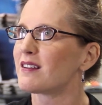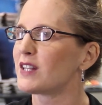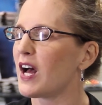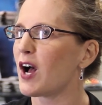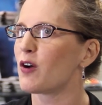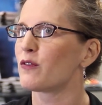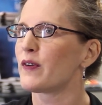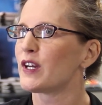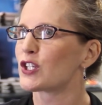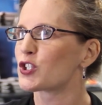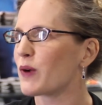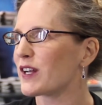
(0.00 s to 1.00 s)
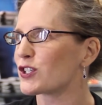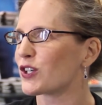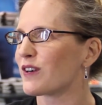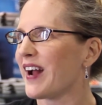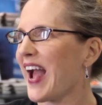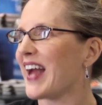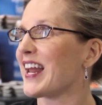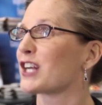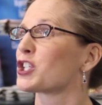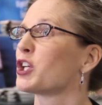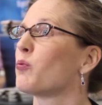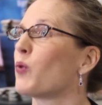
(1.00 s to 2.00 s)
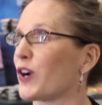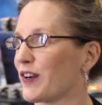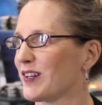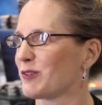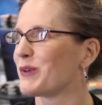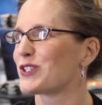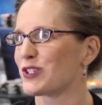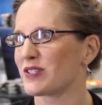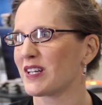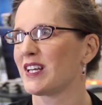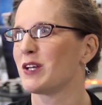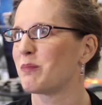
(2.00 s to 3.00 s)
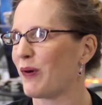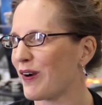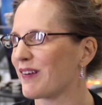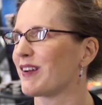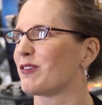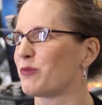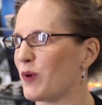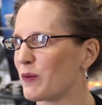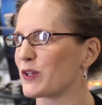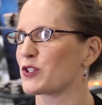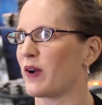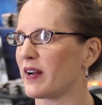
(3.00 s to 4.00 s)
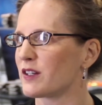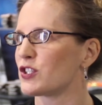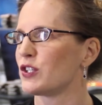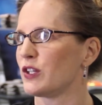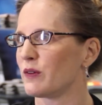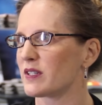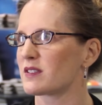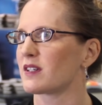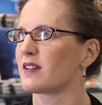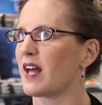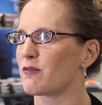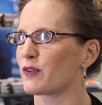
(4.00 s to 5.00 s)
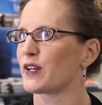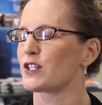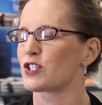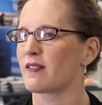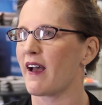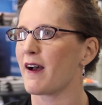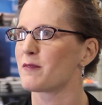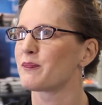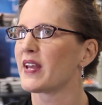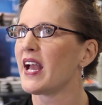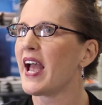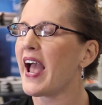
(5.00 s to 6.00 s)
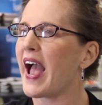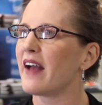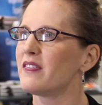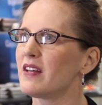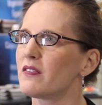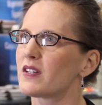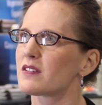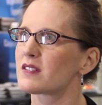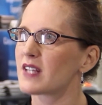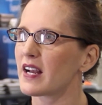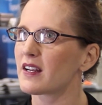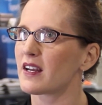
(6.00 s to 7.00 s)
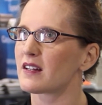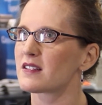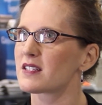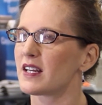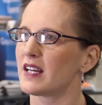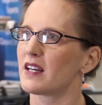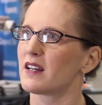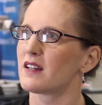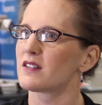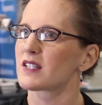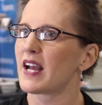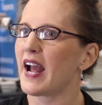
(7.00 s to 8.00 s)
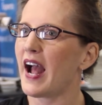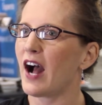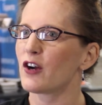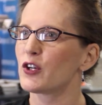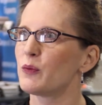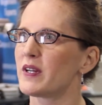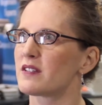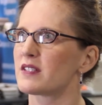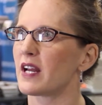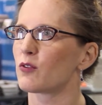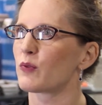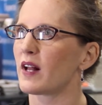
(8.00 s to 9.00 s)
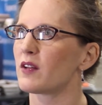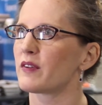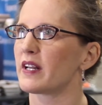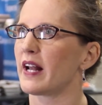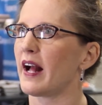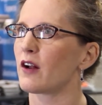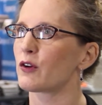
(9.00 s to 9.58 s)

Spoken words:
love, treasure, and actually work, which is a key part of what we're trying to do, is to leverage that. And then the second is, how do we stay relevant, and